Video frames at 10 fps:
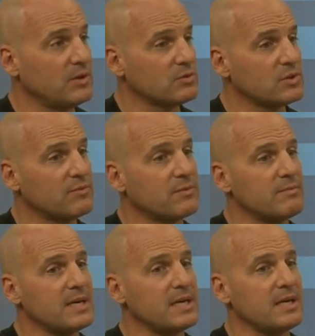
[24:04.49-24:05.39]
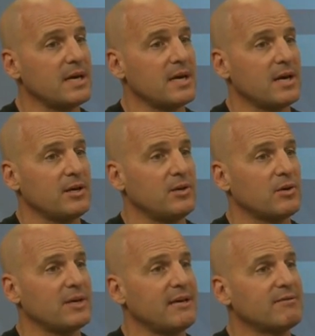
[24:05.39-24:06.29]
So for me,
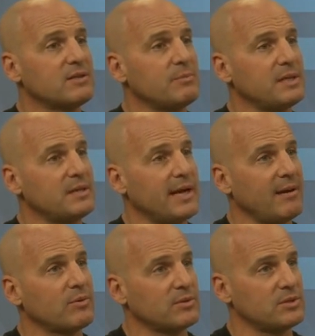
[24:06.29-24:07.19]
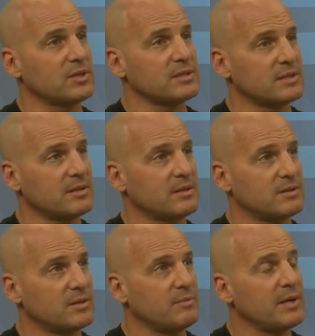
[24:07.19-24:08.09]
even to be able to just
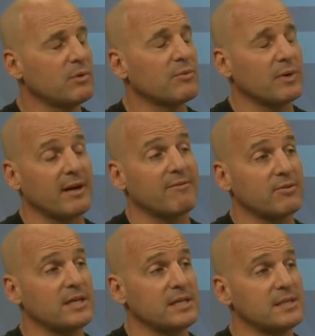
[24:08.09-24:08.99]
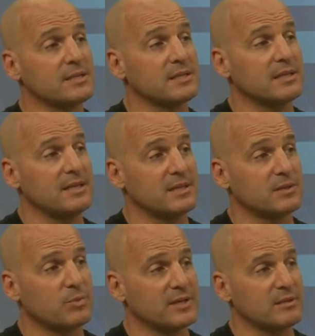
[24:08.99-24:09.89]
to be with whatever is in this
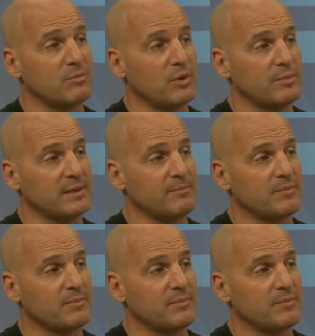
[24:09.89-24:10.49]
present moment.